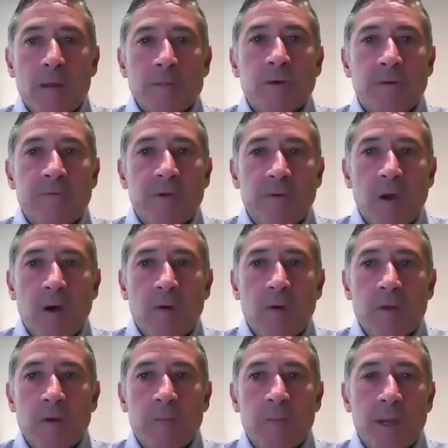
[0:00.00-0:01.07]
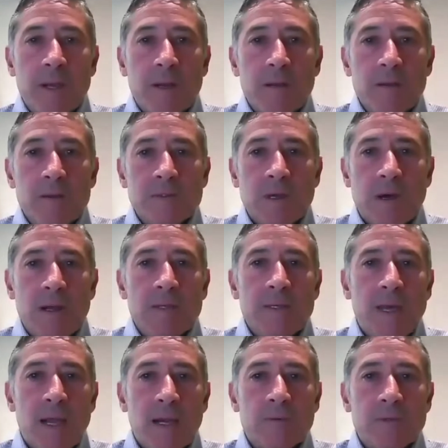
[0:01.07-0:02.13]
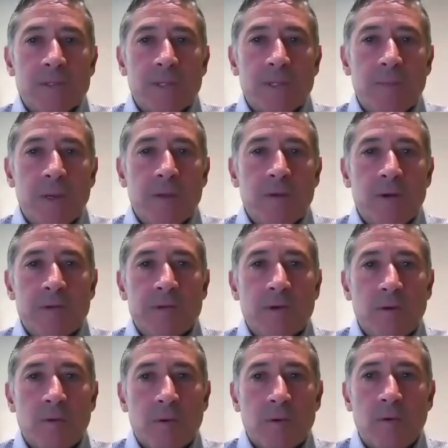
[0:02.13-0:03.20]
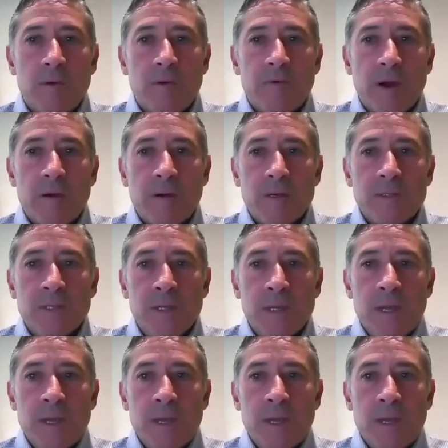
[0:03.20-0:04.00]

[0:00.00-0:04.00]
Also, if you know that you've been in close contact with someone who has coronavirus,